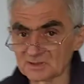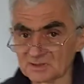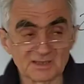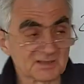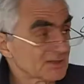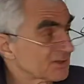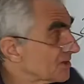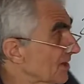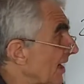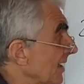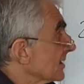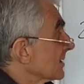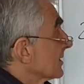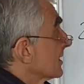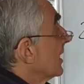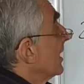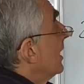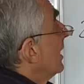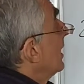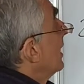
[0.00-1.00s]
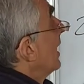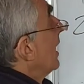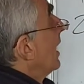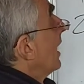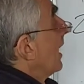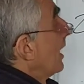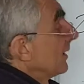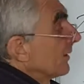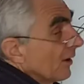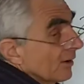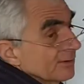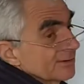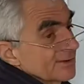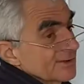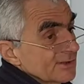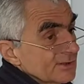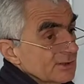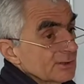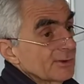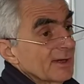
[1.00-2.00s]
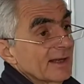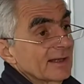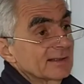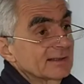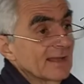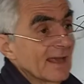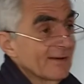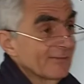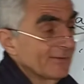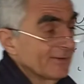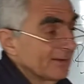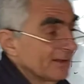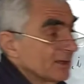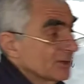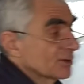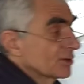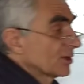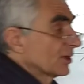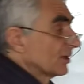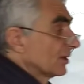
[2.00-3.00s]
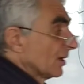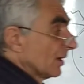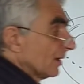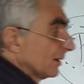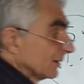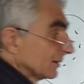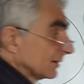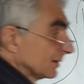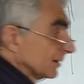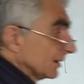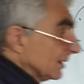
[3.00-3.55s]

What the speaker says: it is just a non-strict definition of